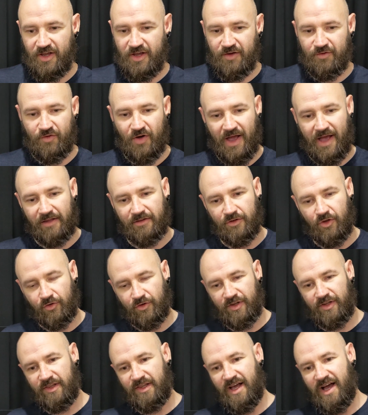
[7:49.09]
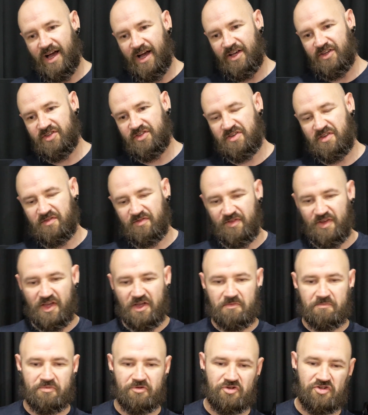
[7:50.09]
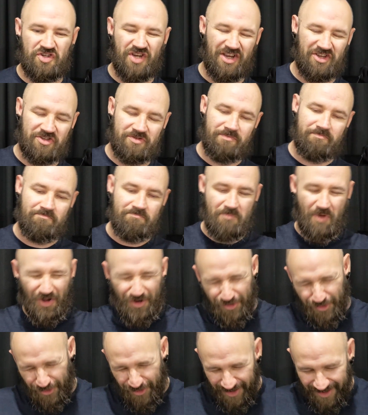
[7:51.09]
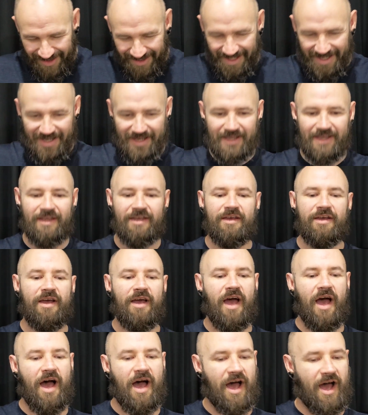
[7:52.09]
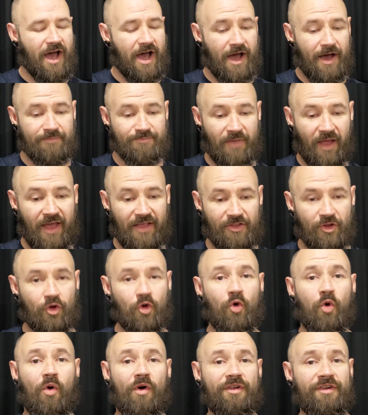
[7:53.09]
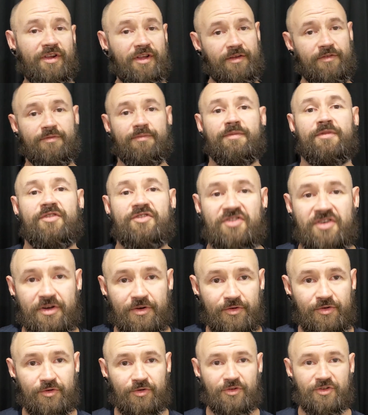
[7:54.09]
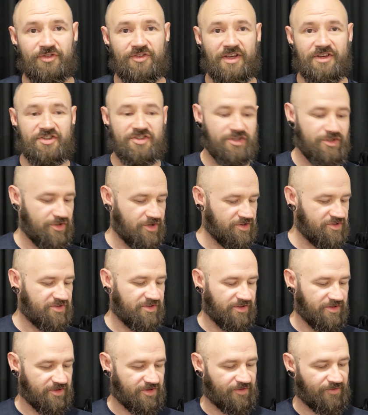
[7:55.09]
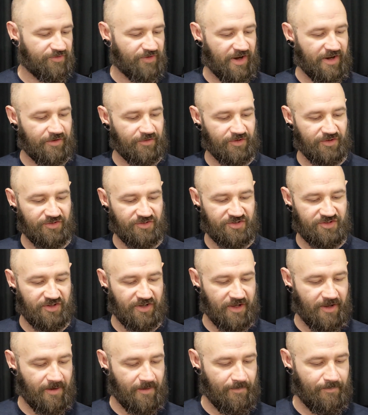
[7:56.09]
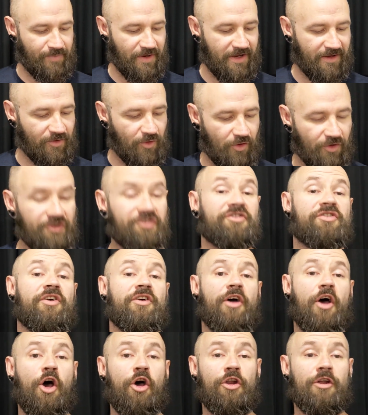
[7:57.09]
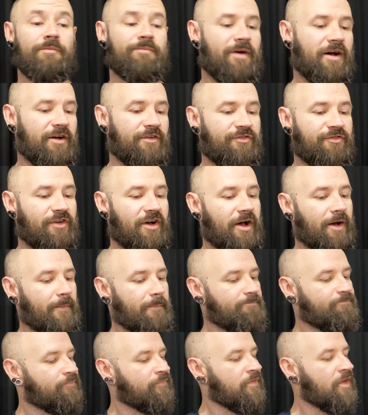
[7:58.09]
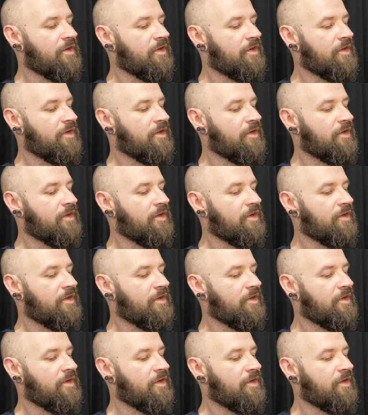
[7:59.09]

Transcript: For how long it lasts, projects moderately, and the quality of materials actually used in this fragrance, and being also eau de parfum